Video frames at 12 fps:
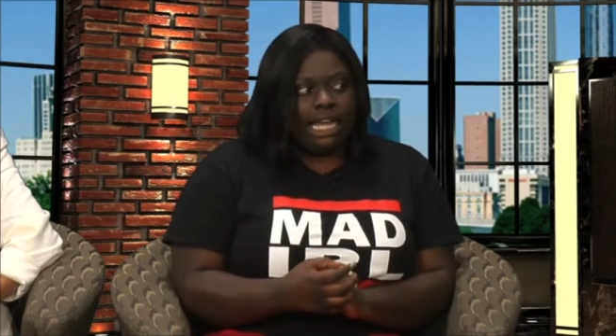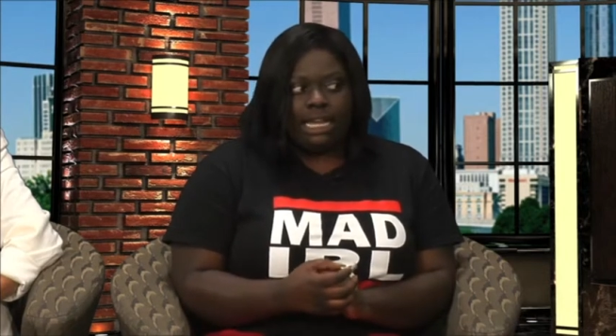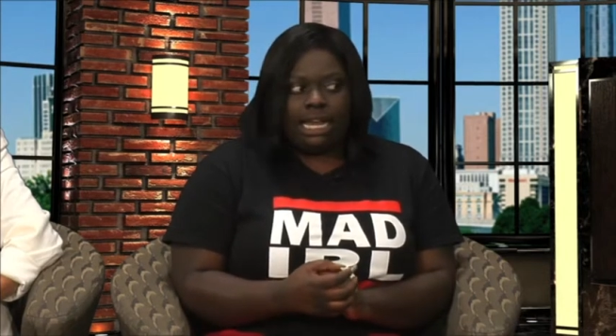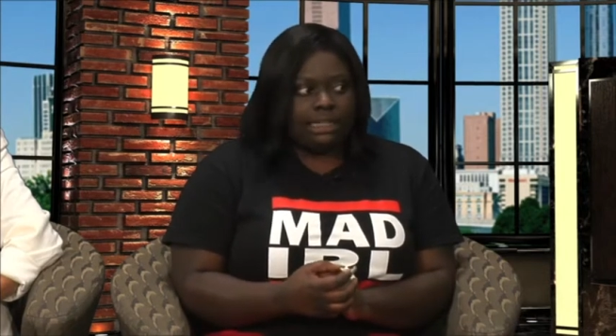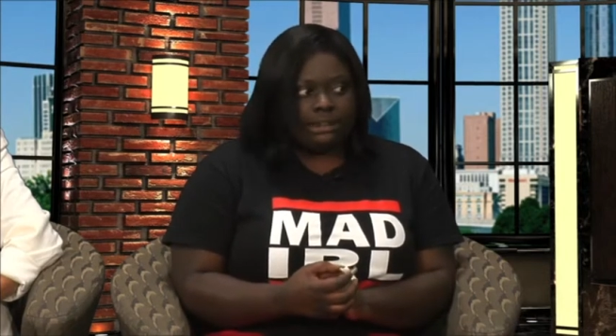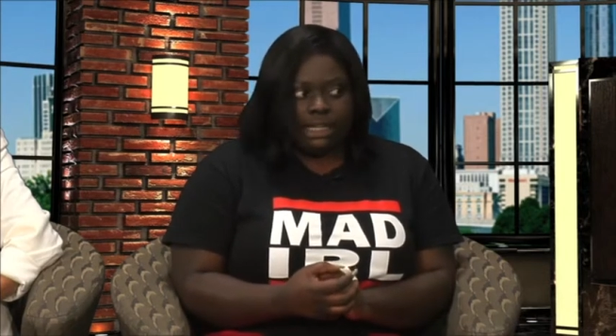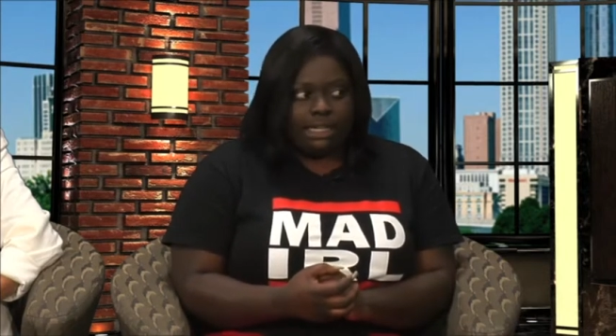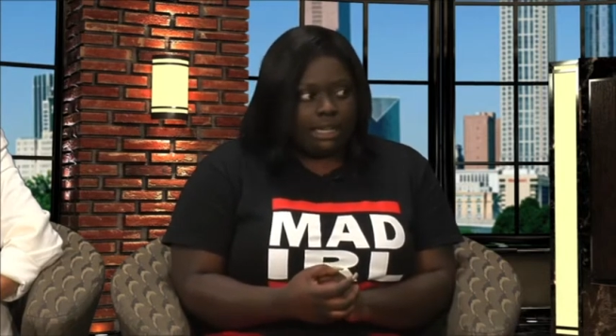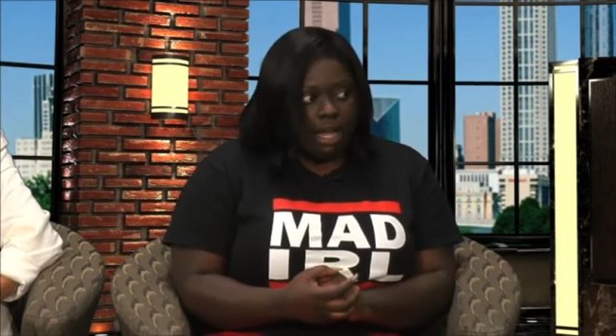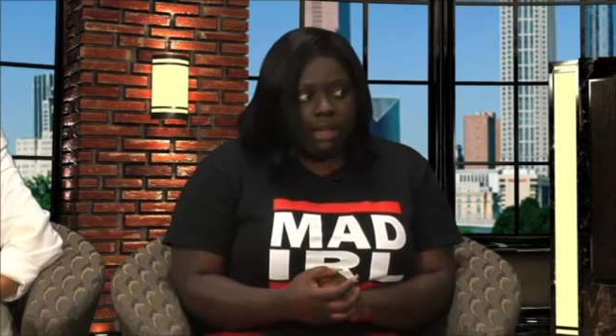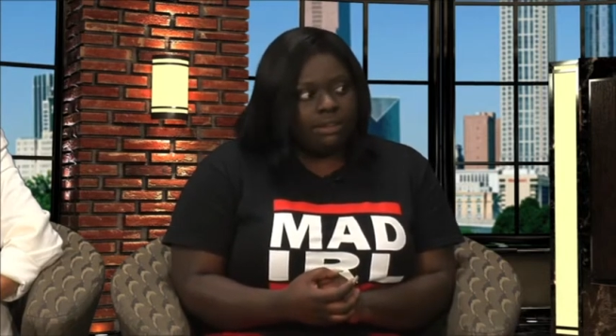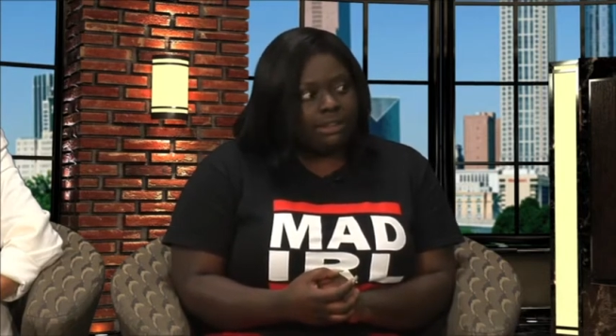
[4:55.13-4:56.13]
And I say,
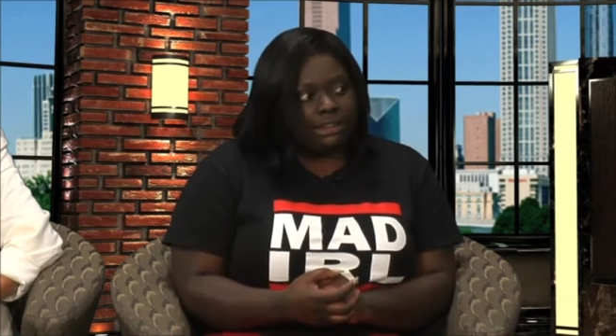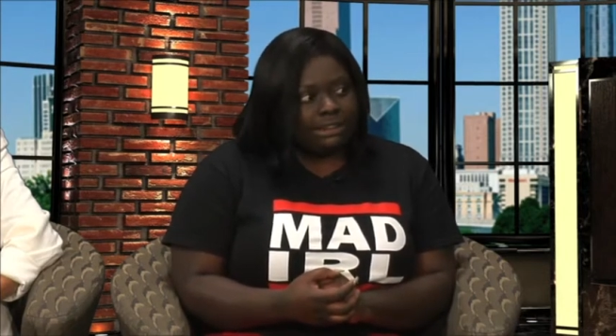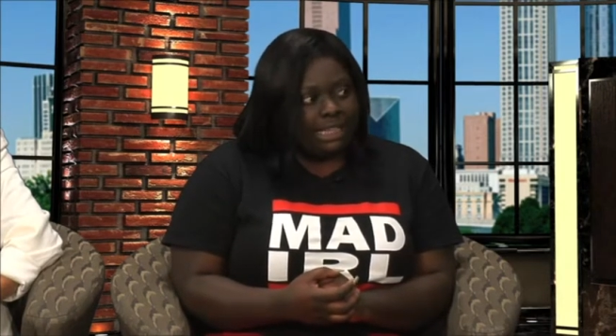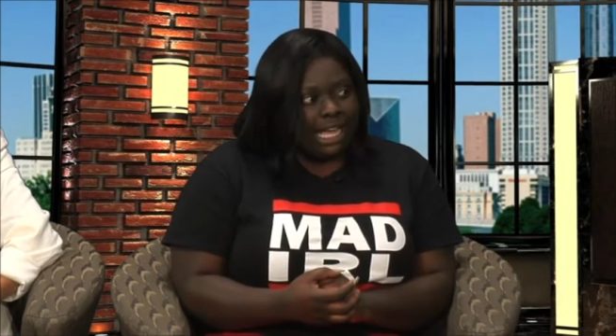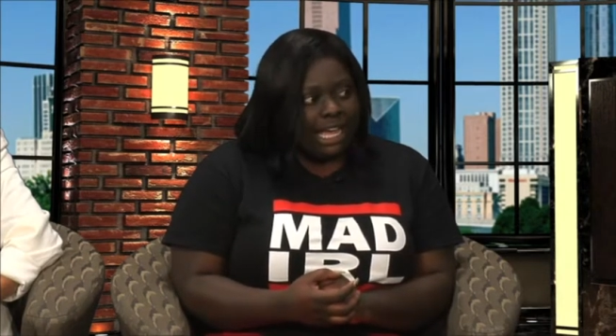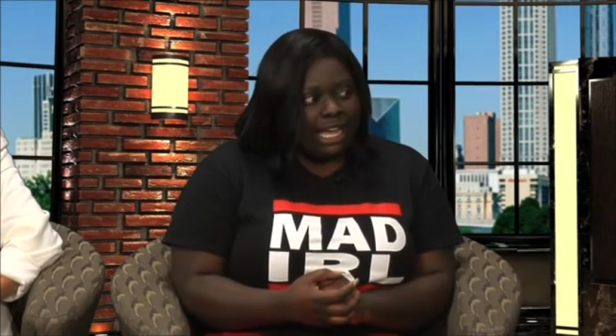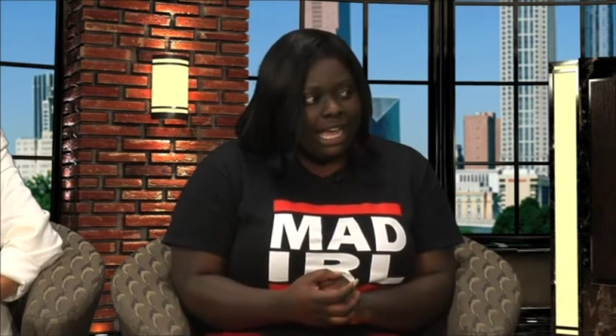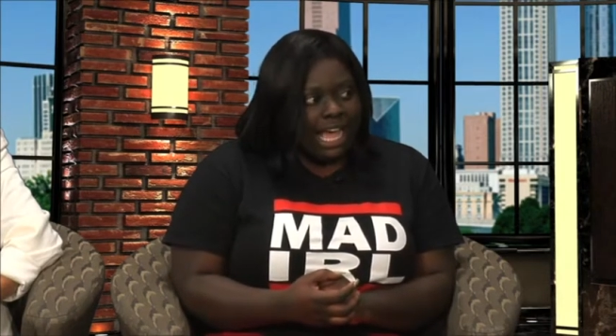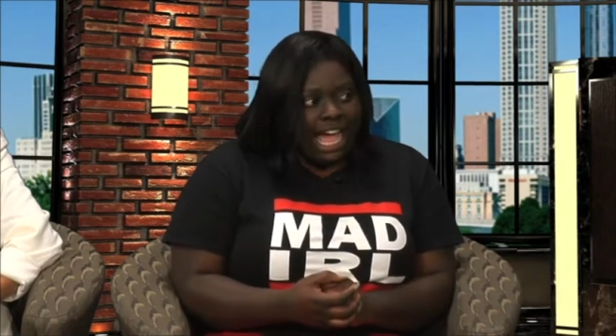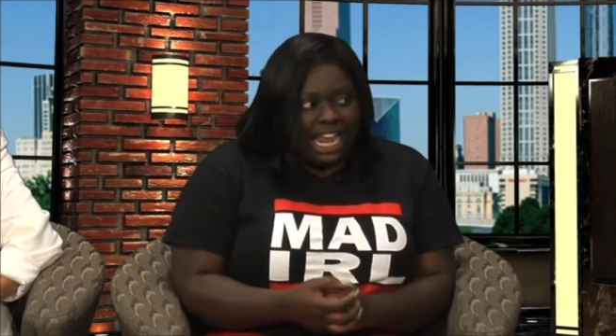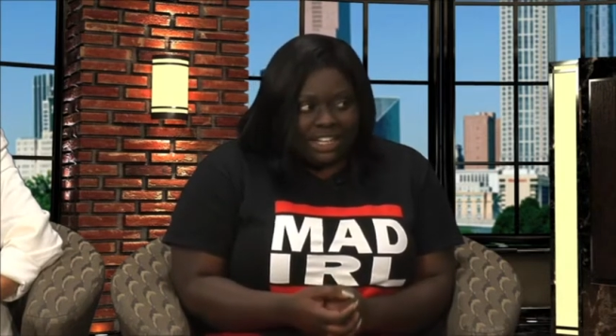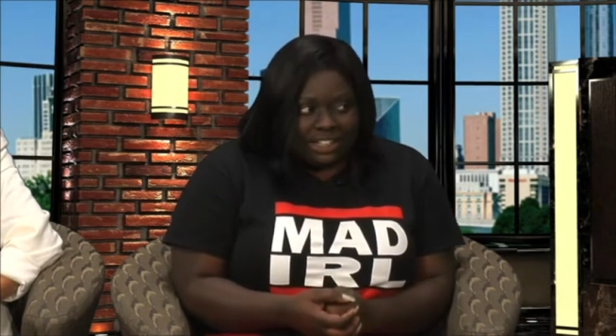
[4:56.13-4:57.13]
no, it's not.
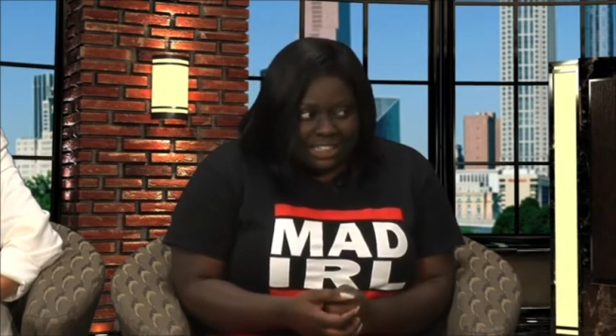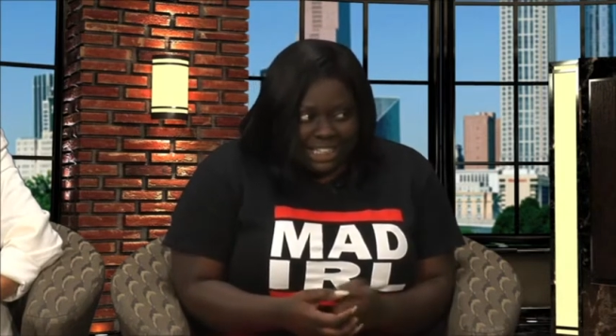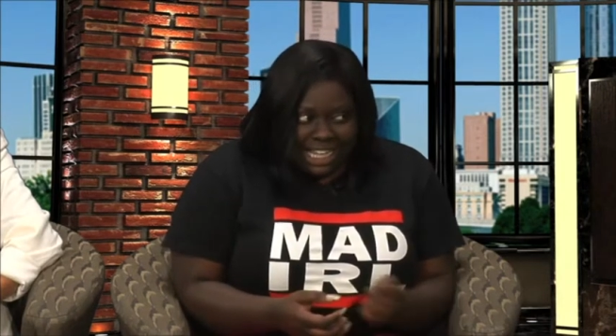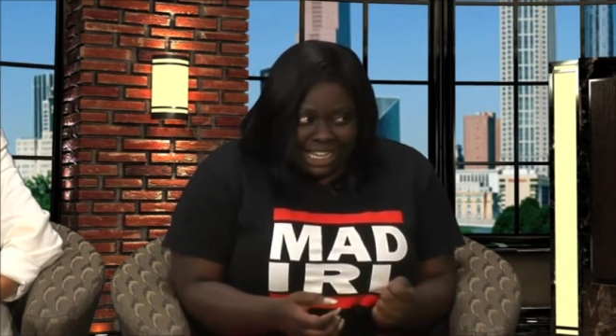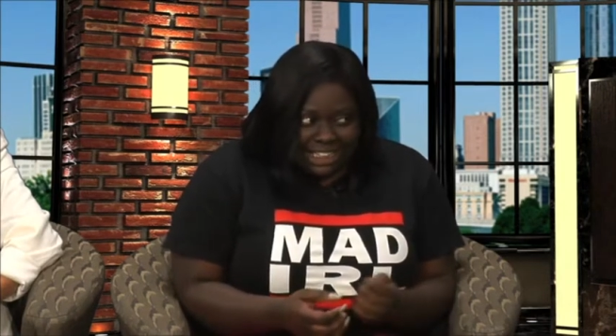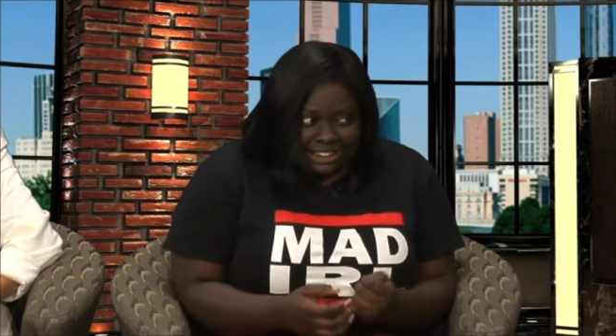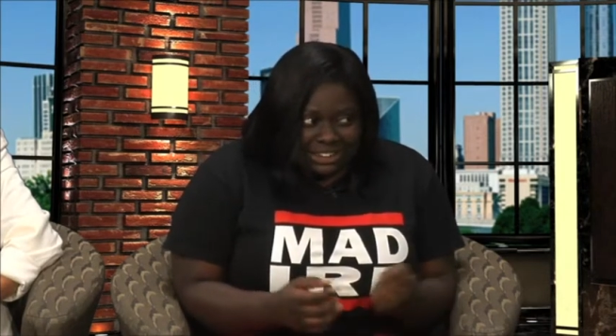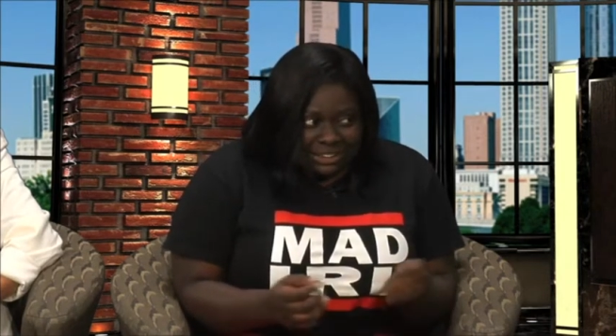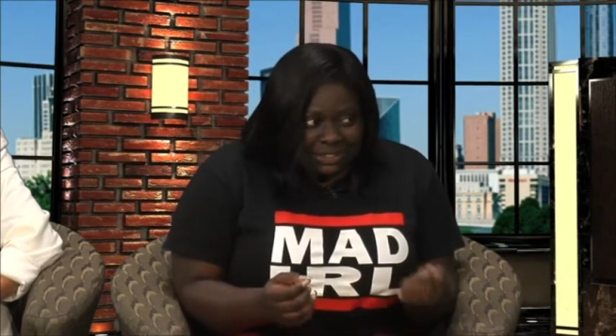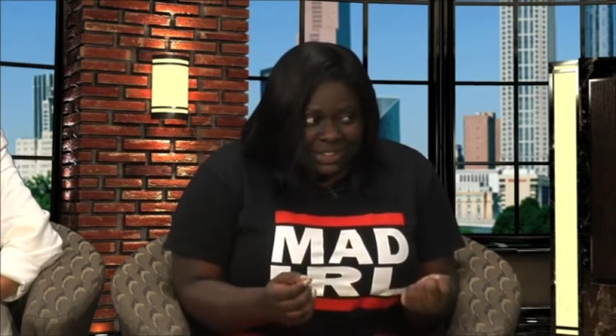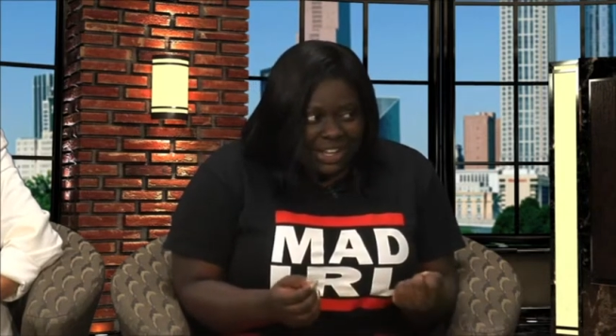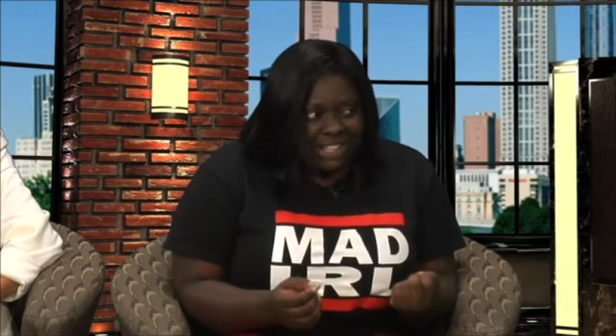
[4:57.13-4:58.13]
How do you think I get to
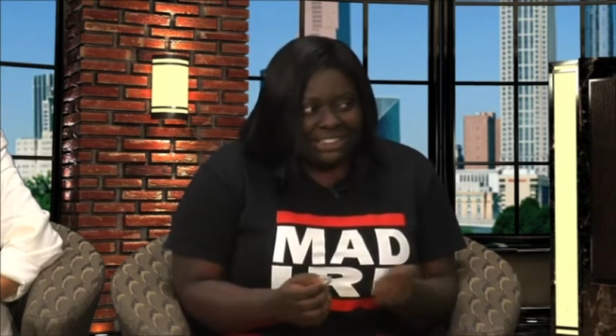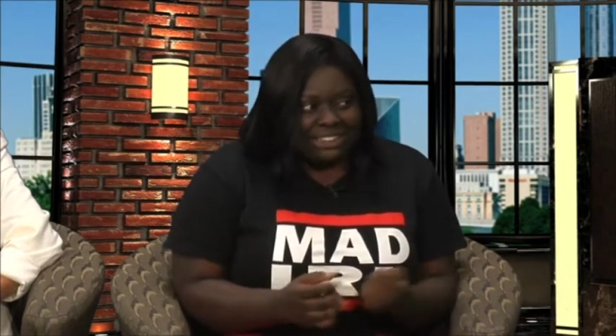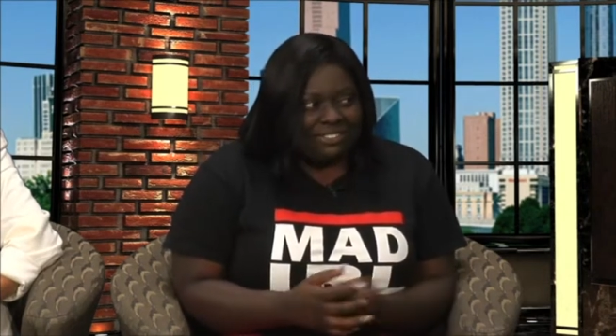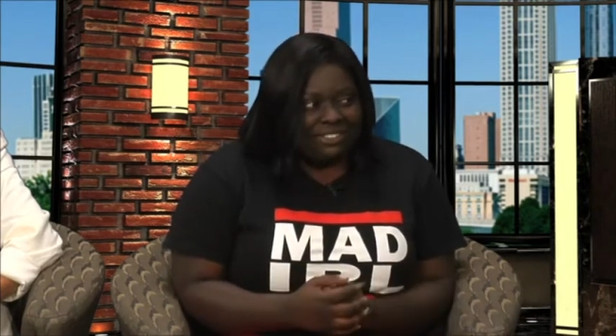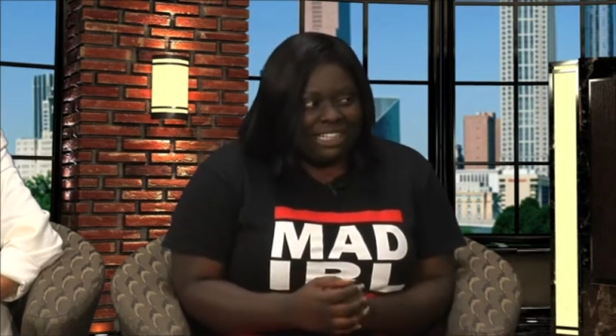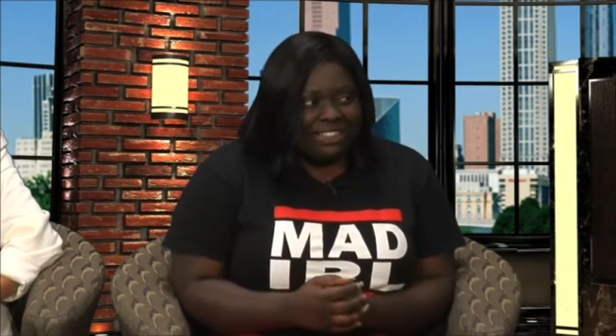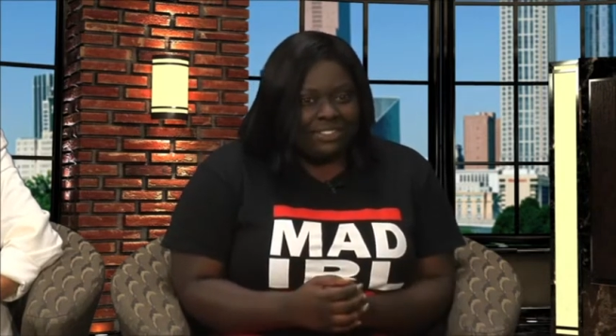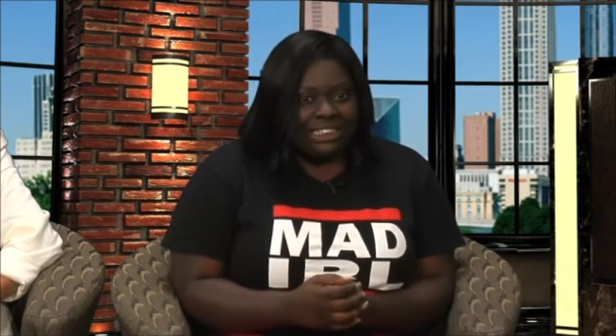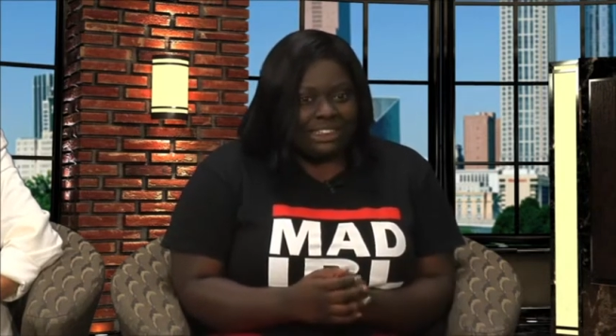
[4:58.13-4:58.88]
do all the stuff I do?